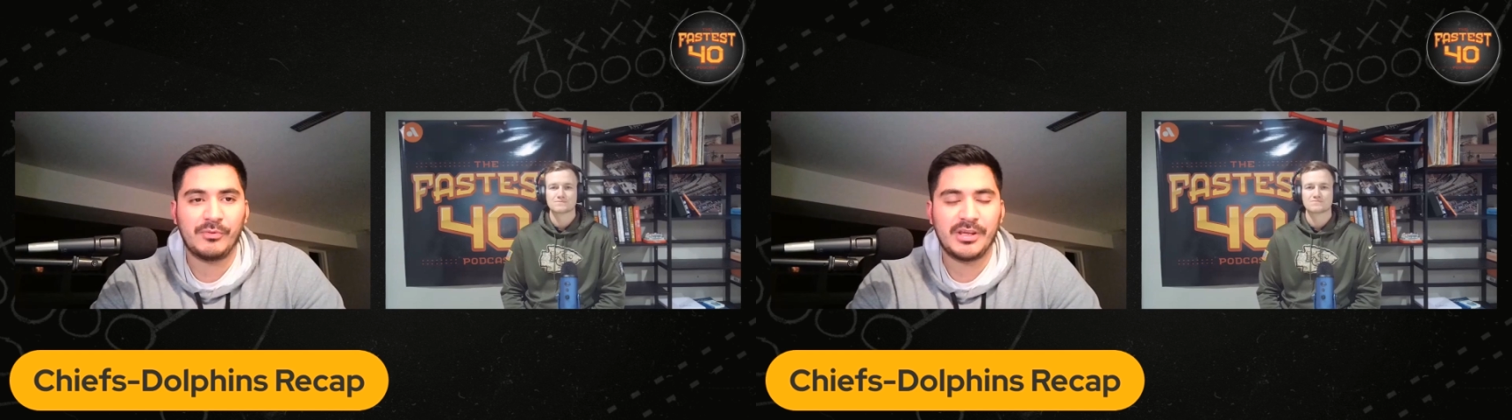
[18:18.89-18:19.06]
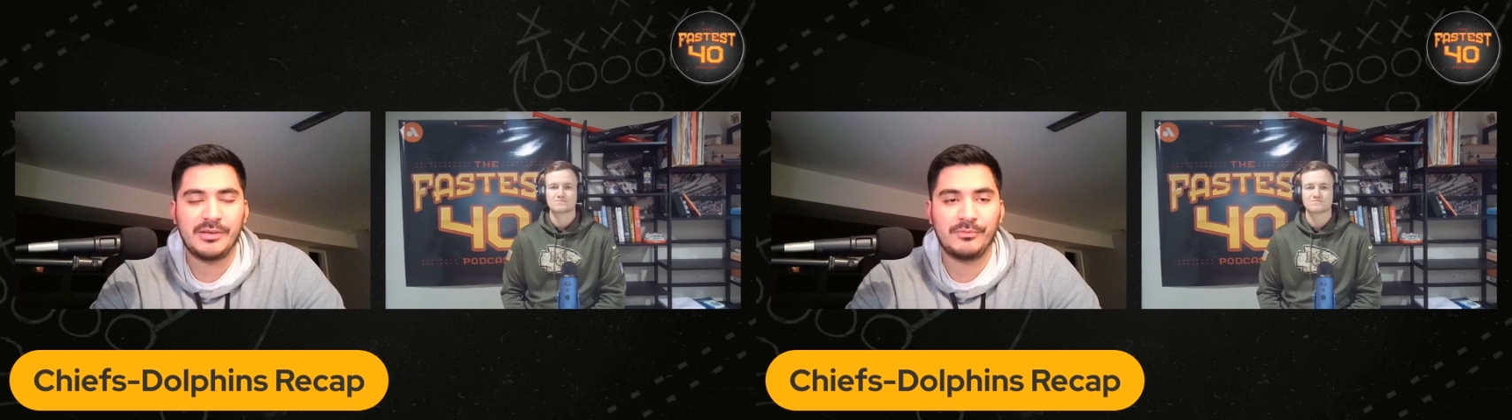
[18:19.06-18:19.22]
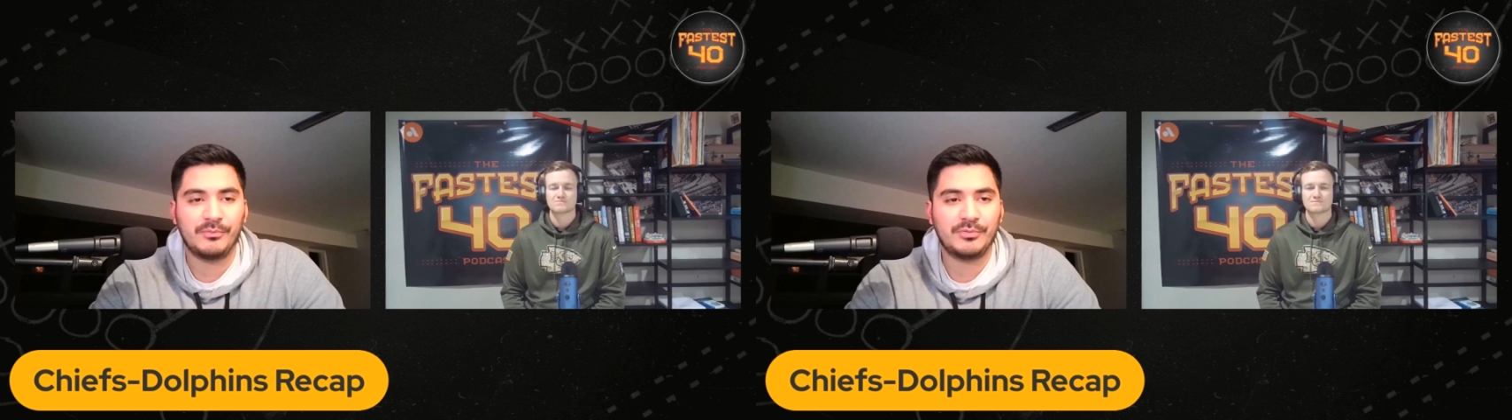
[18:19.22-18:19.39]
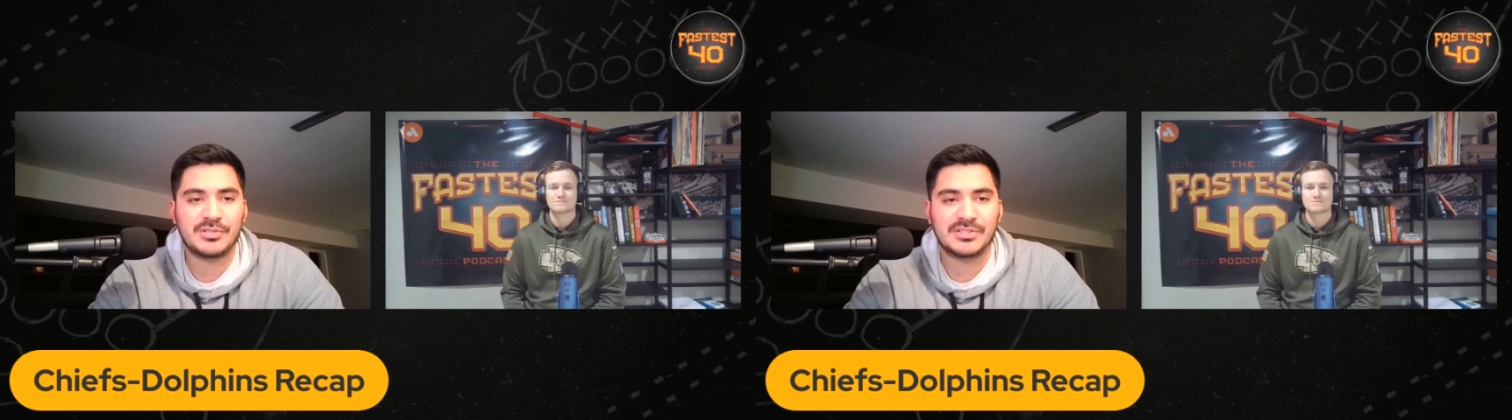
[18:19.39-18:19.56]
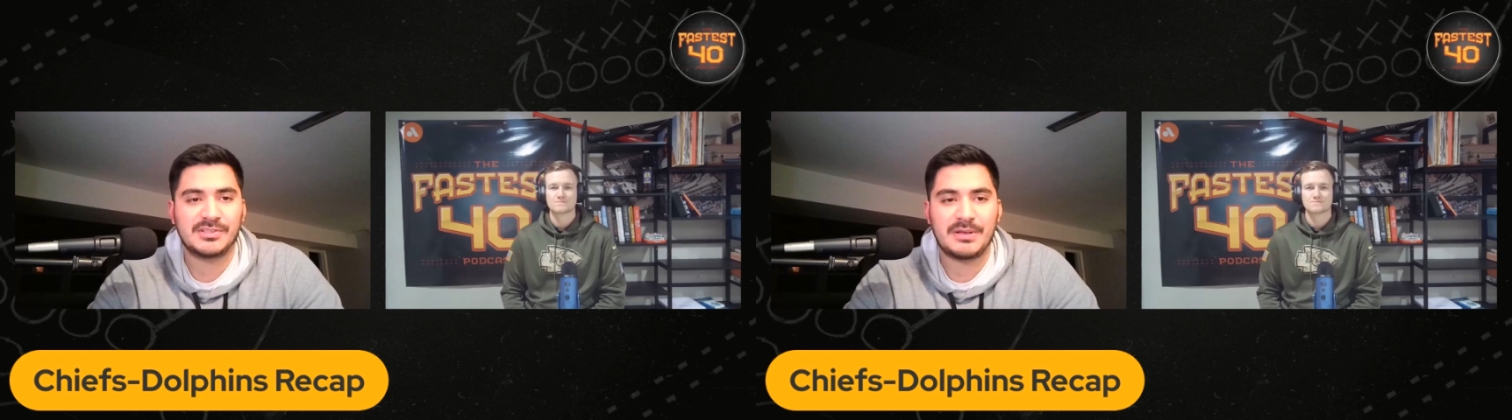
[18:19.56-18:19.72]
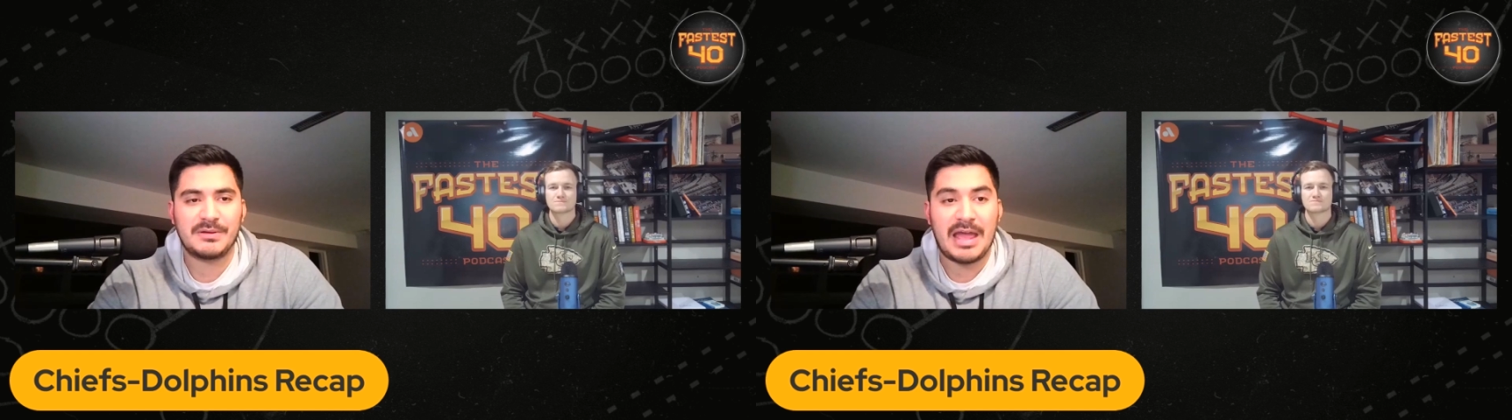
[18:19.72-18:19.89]
We
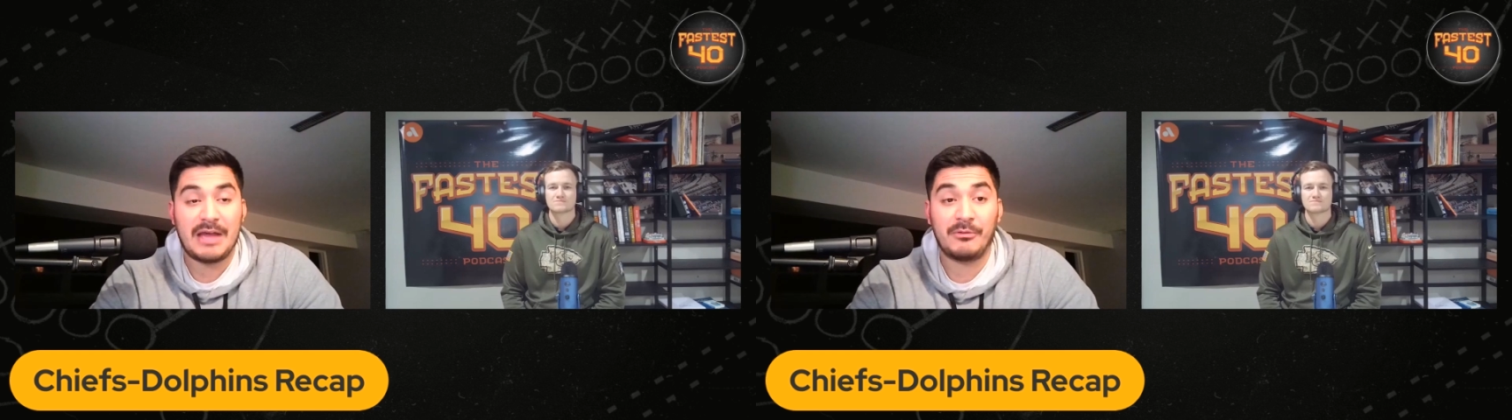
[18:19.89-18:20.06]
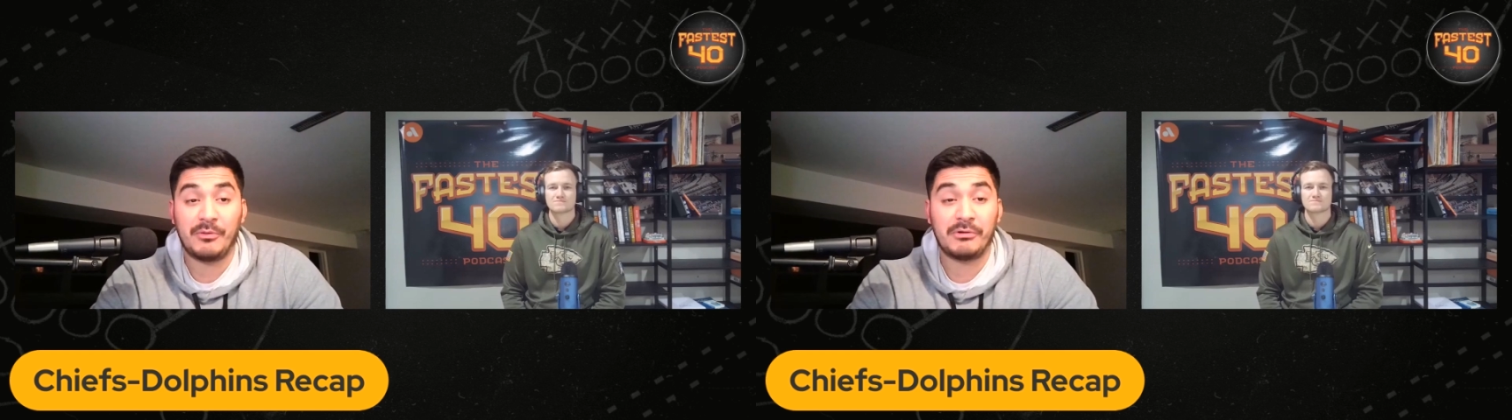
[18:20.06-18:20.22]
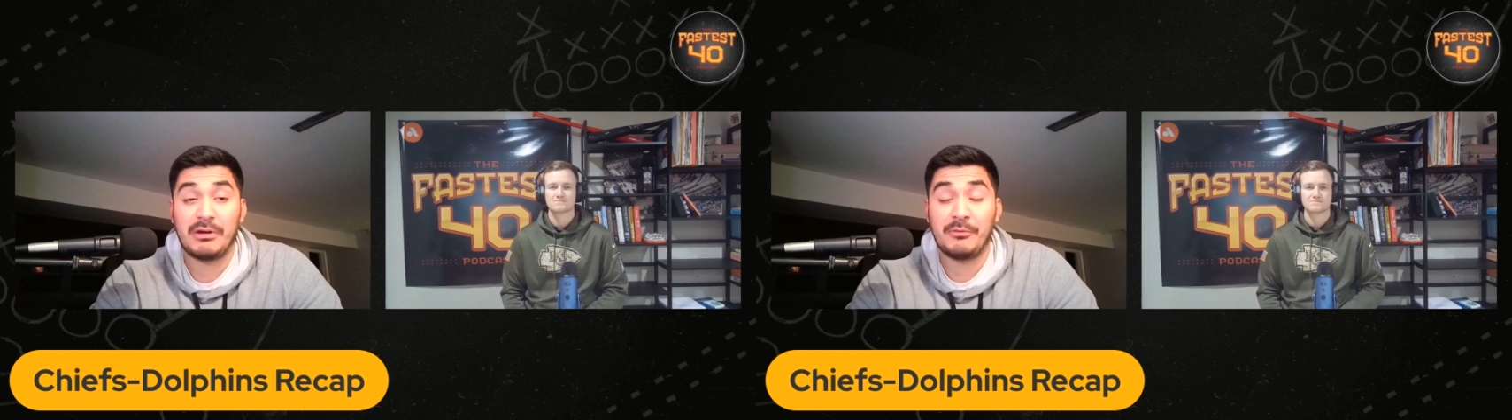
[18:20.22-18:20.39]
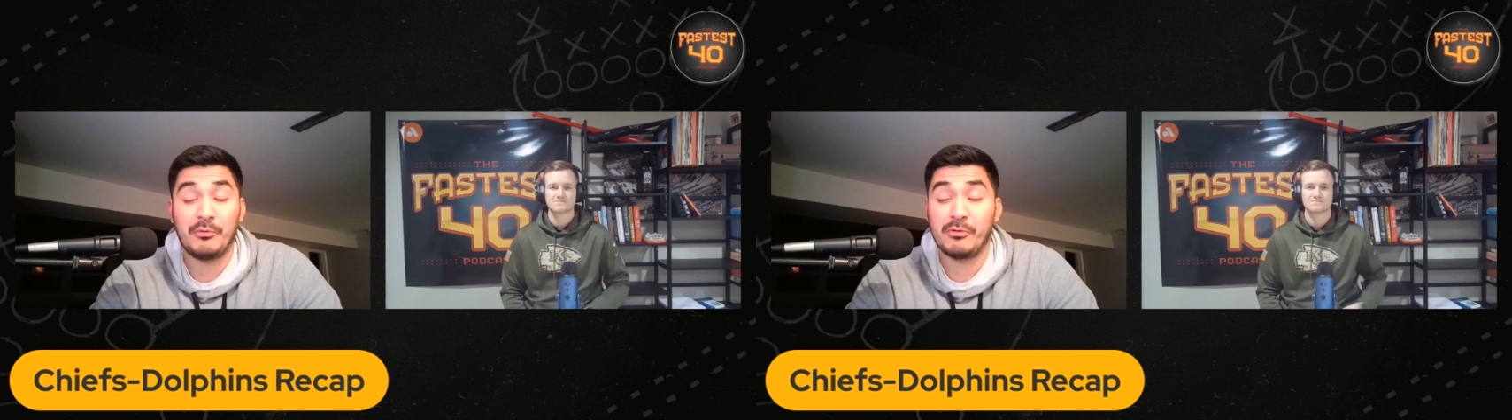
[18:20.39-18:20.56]
just, we were,